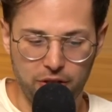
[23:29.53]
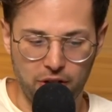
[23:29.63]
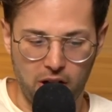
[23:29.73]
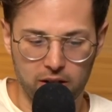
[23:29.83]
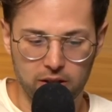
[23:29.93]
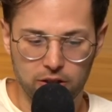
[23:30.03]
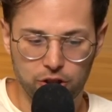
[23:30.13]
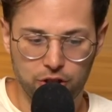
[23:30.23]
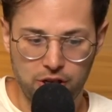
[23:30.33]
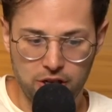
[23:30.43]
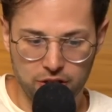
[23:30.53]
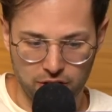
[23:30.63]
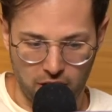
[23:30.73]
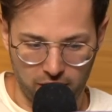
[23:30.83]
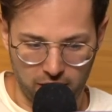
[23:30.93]
thought she
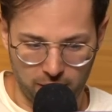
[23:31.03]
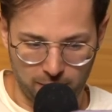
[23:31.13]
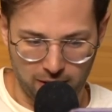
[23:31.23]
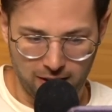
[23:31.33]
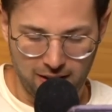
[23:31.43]
saw him.